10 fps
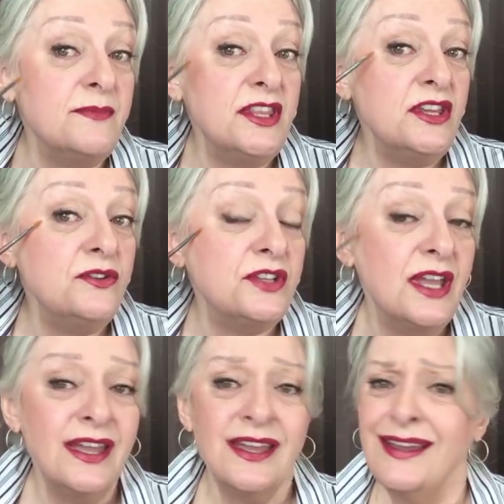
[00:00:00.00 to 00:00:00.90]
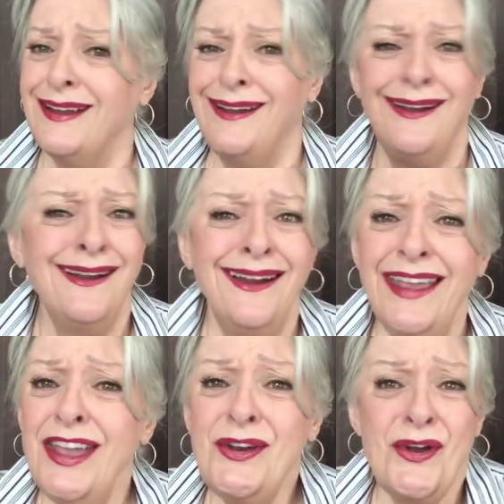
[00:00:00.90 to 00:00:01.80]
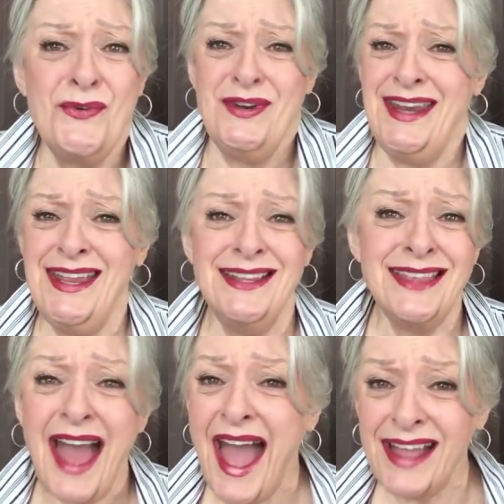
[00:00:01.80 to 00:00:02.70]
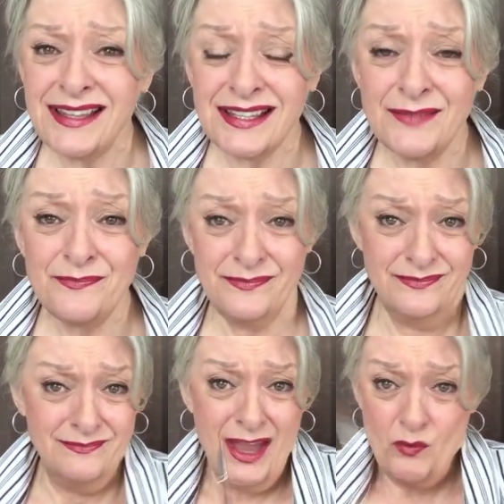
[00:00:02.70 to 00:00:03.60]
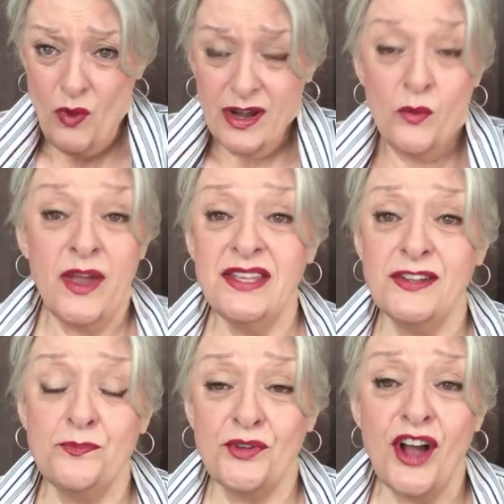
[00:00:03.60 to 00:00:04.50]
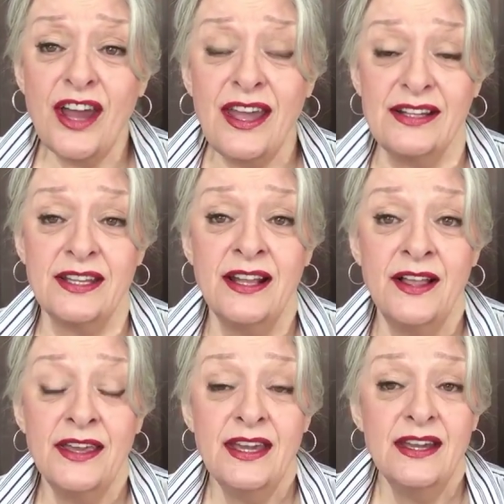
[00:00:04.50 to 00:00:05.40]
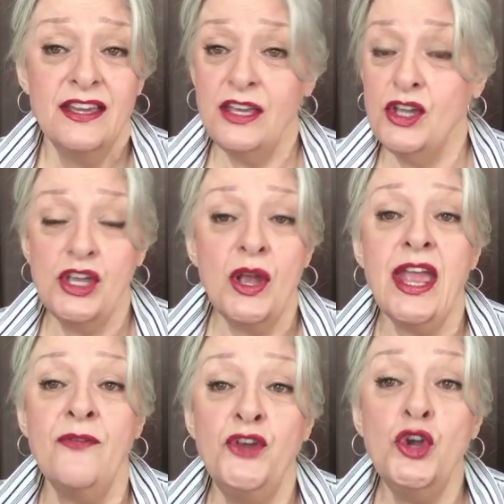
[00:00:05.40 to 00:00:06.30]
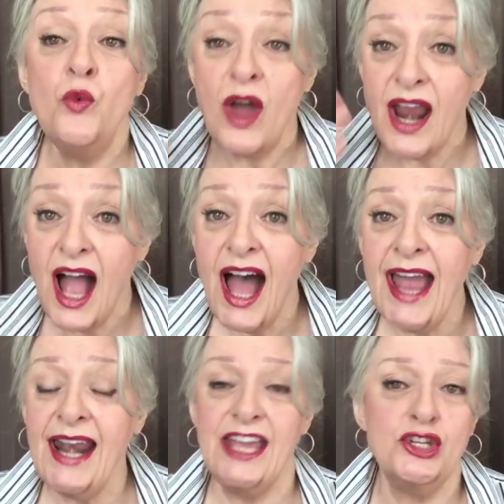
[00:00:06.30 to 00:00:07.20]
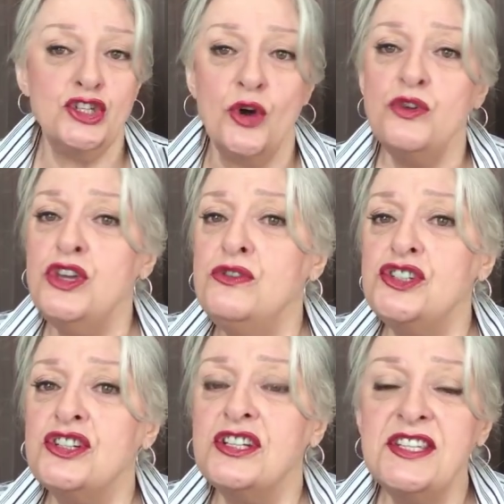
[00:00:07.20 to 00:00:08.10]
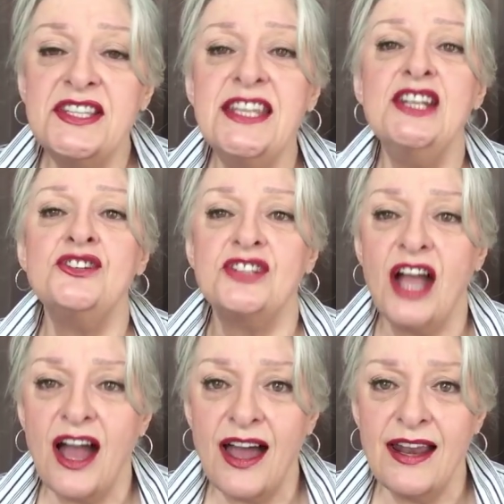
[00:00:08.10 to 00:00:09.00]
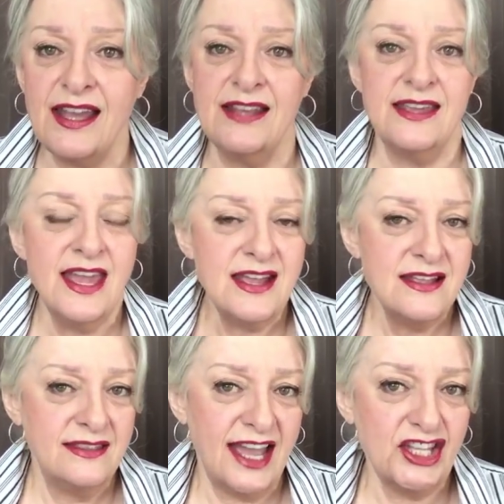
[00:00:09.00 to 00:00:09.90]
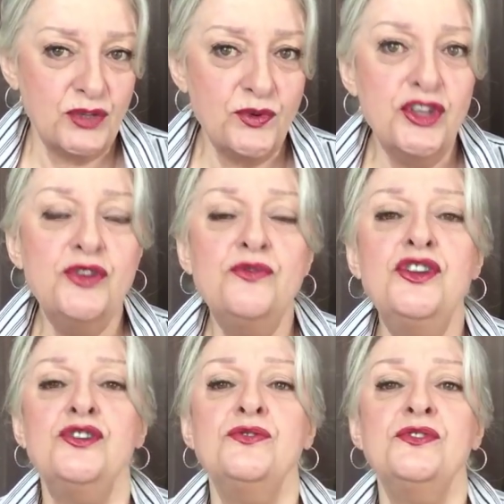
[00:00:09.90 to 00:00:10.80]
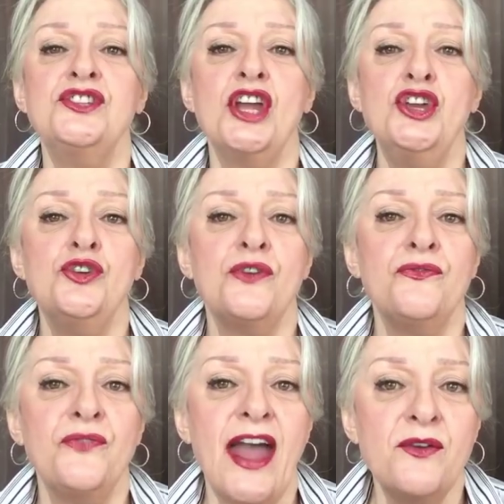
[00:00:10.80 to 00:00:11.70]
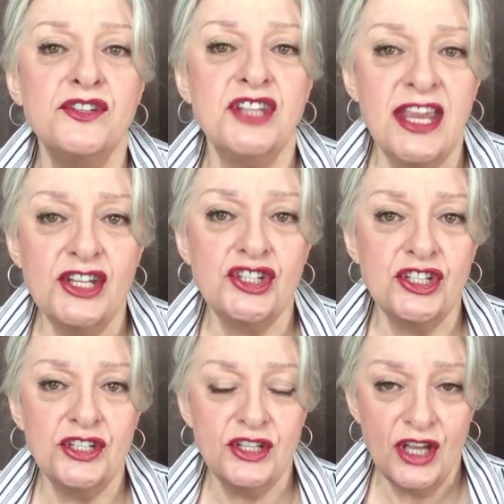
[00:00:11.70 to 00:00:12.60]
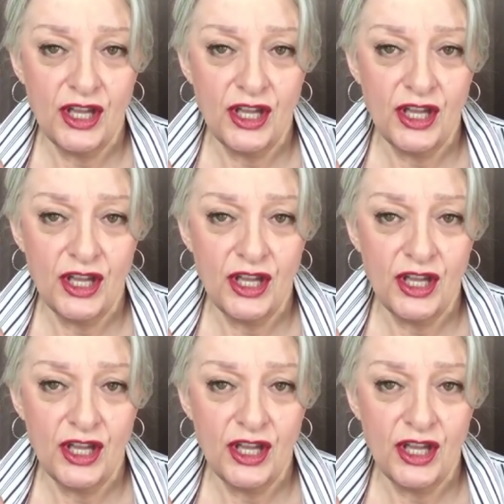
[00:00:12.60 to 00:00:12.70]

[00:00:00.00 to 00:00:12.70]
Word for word: of the YouTube, you don't need that. And what a waste of product. If you want to highlight, don't use your concealer to highlight. That's where you use your foundation